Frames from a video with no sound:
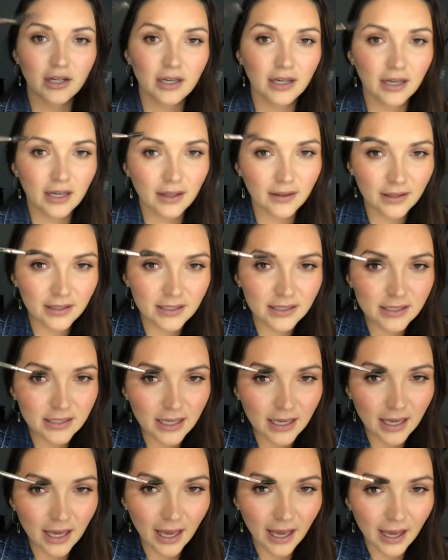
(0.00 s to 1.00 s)
This
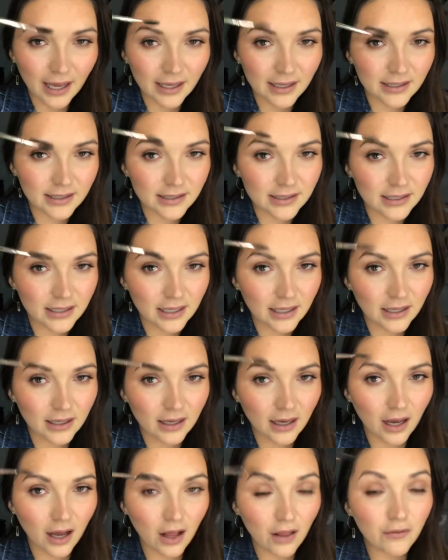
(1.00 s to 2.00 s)
has,
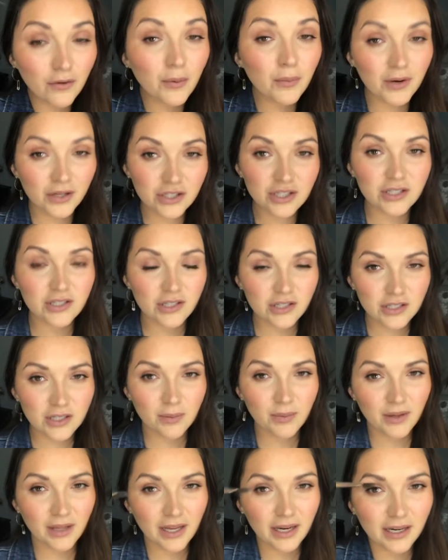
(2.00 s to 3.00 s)
all of our brushes are
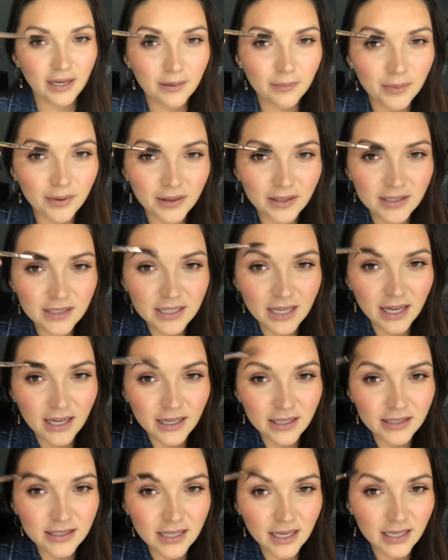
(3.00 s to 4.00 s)
double-ended, but this
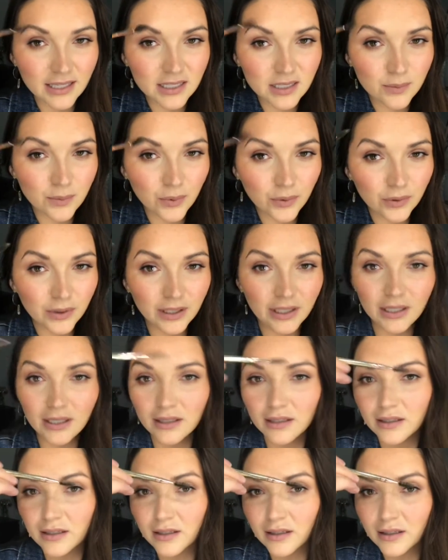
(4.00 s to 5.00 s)
has a spoolie
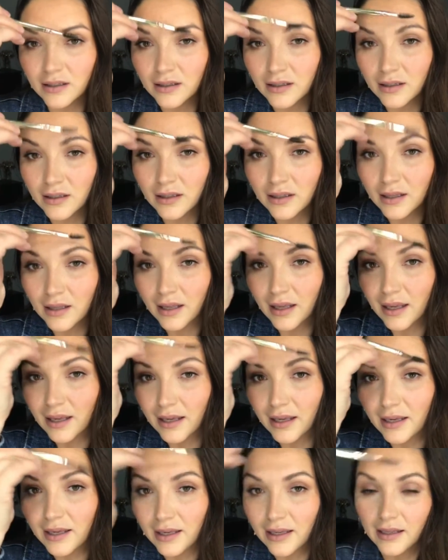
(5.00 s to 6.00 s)

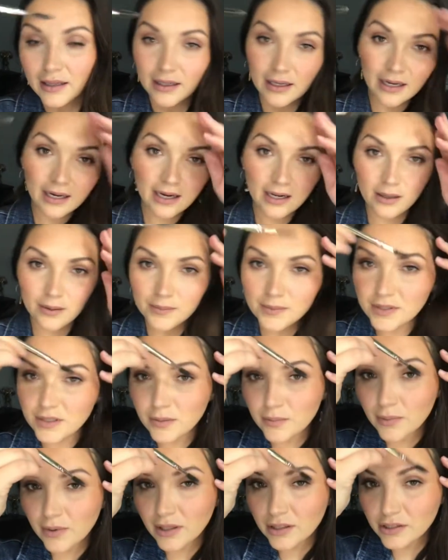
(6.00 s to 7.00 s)
and it helps to
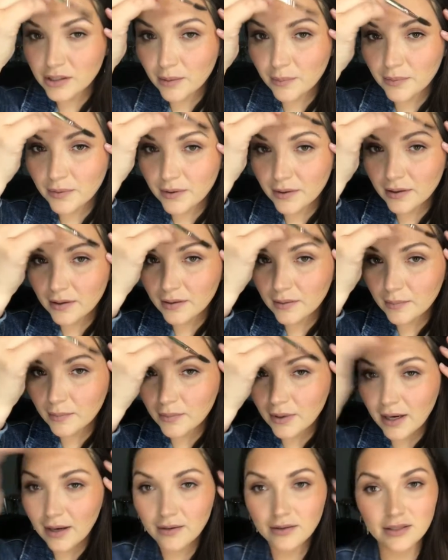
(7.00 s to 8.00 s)
brush up your
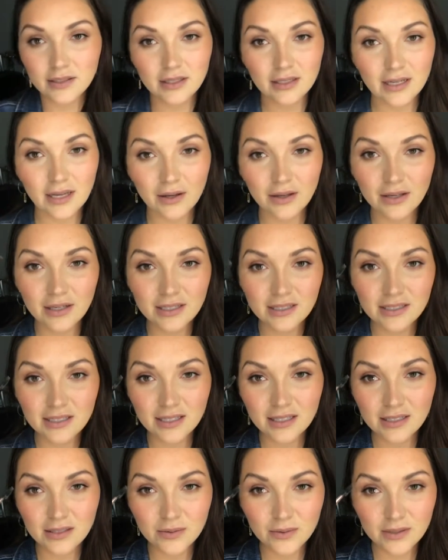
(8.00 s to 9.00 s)
brows. Now you can see
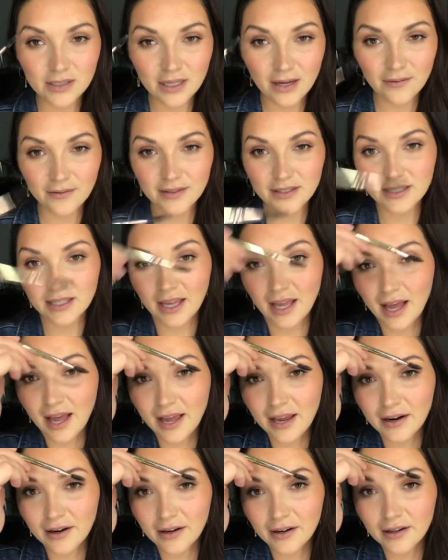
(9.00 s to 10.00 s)
this one's obviously
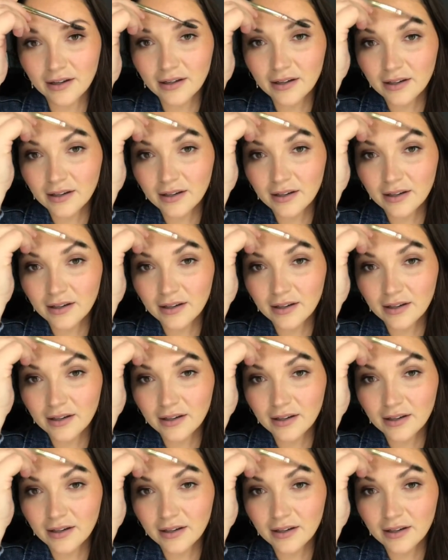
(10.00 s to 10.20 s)
higher.